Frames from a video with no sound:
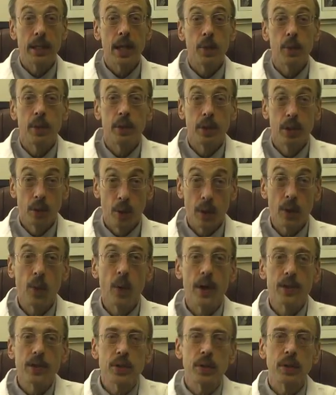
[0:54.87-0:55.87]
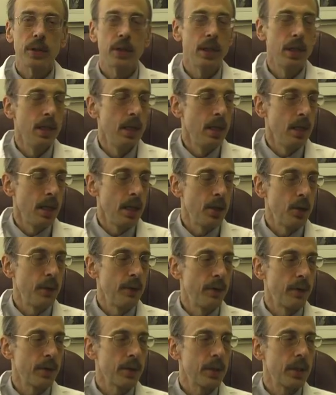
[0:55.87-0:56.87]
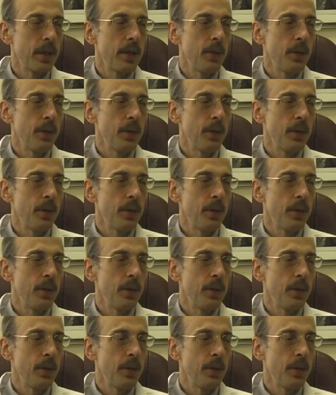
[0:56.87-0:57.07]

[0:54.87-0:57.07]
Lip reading: I went to Northwestern University,